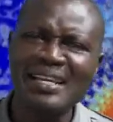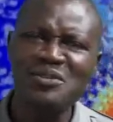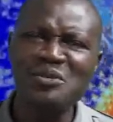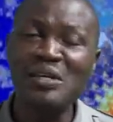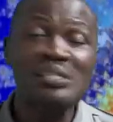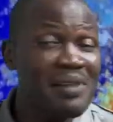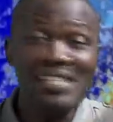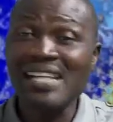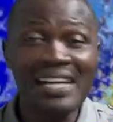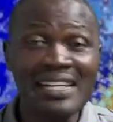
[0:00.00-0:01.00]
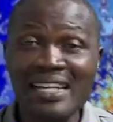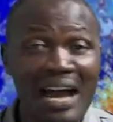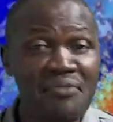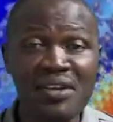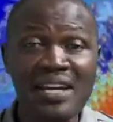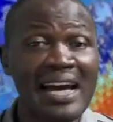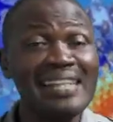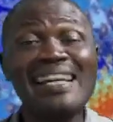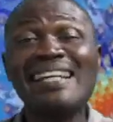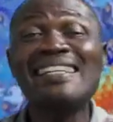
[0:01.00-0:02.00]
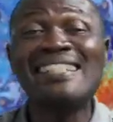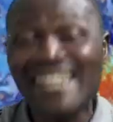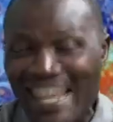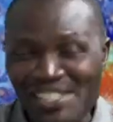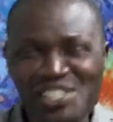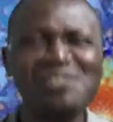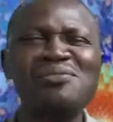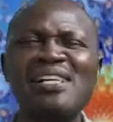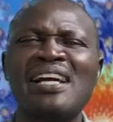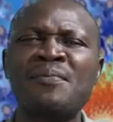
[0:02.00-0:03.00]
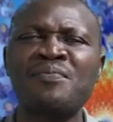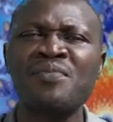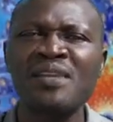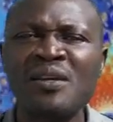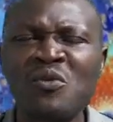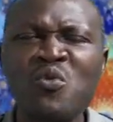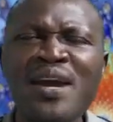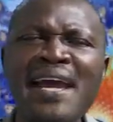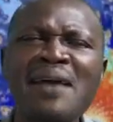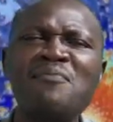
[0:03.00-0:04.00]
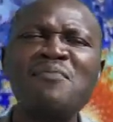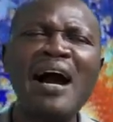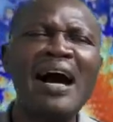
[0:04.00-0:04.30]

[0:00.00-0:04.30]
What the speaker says: especially in Africa and then in Nigeria, where our